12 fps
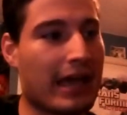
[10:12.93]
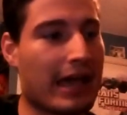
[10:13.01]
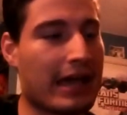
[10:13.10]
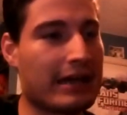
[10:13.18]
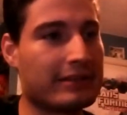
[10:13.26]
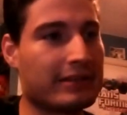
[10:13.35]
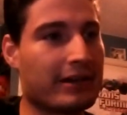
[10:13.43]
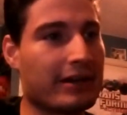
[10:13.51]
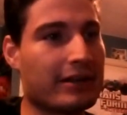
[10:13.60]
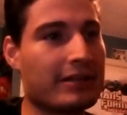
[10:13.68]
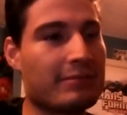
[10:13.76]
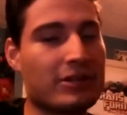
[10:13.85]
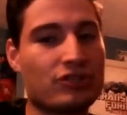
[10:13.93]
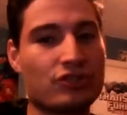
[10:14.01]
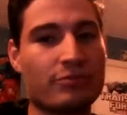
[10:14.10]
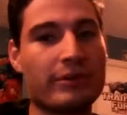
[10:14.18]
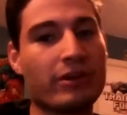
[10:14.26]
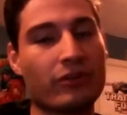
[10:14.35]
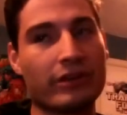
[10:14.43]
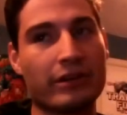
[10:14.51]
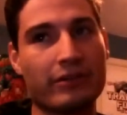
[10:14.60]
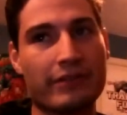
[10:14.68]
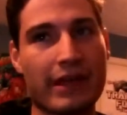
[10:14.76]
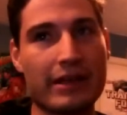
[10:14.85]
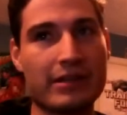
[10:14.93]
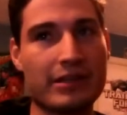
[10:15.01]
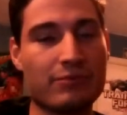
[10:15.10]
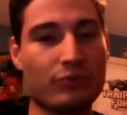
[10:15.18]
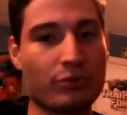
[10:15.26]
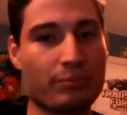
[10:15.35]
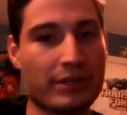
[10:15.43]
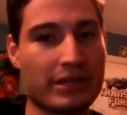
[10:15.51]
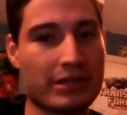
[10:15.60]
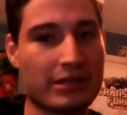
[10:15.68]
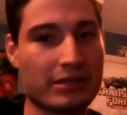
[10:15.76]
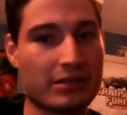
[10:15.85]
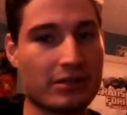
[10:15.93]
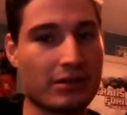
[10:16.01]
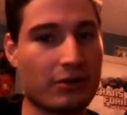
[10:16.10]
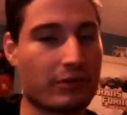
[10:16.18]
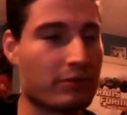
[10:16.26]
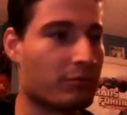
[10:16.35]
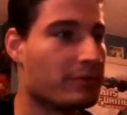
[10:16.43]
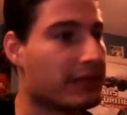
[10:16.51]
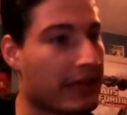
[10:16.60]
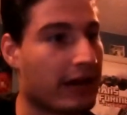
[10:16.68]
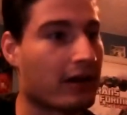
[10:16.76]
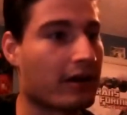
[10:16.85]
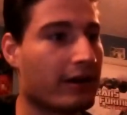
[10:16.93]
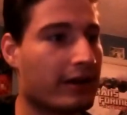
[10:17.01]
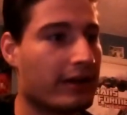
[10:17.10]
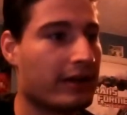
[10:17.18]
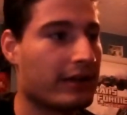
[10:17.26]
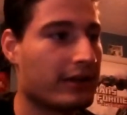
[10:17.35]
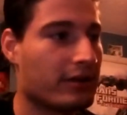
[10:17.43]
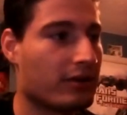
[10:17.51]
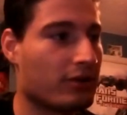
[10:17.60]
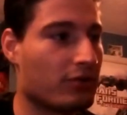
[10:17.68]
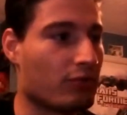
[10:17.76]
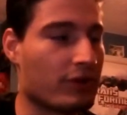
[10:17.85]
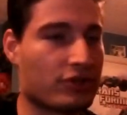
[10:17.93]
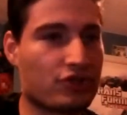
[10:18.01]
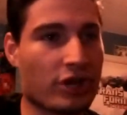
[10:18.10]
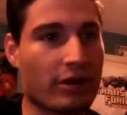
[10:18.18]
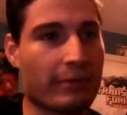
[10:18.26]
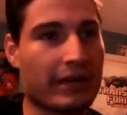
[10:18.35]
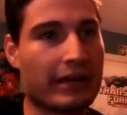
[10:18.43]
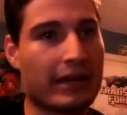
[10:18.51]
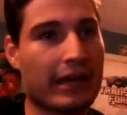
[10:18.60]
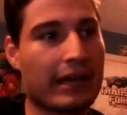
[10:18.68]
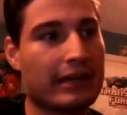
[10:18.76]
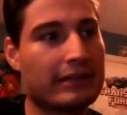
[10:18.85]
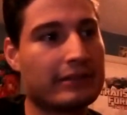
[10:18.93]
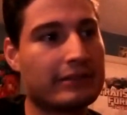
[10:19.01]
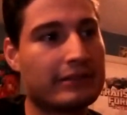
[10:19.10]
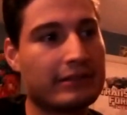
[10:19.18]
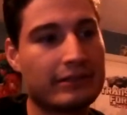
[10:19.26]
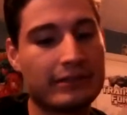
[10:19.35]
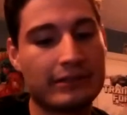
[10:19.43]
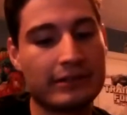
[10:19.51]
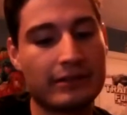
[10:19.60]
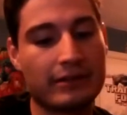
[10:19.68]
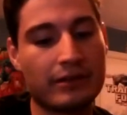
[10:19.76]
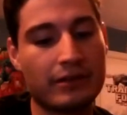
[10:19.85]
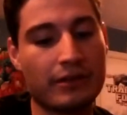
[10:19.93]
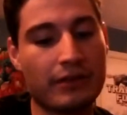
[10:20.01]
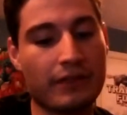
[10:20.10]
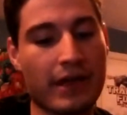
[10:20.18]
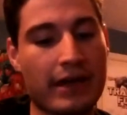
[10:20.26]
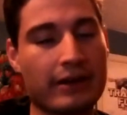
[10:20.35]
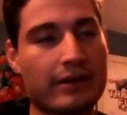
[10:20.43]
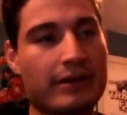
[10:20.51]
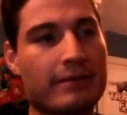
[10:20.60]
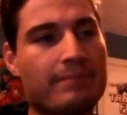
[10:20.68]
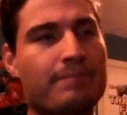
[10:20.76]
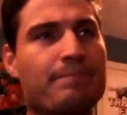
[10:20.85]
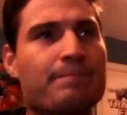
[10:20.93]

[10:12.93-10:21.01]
And he mentioned to me earlier that he will be, he will be there with Jeremy, and that